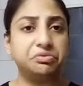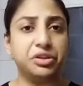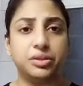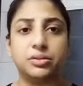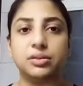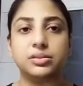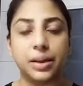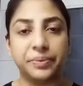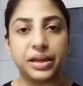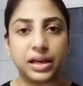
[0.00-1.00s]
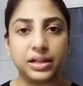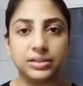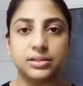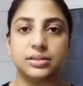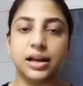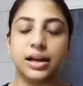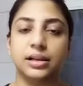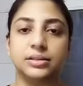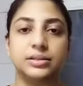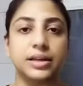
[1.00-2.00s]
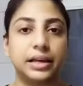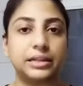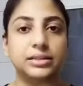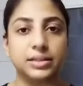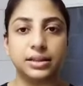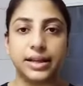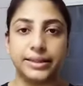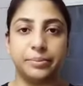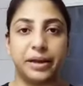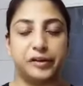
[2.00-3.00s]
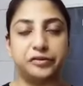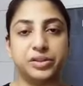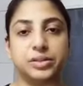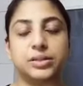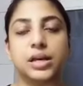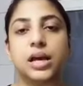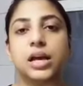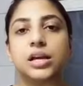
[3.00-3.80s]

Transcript: with something else and they can still get the benefits.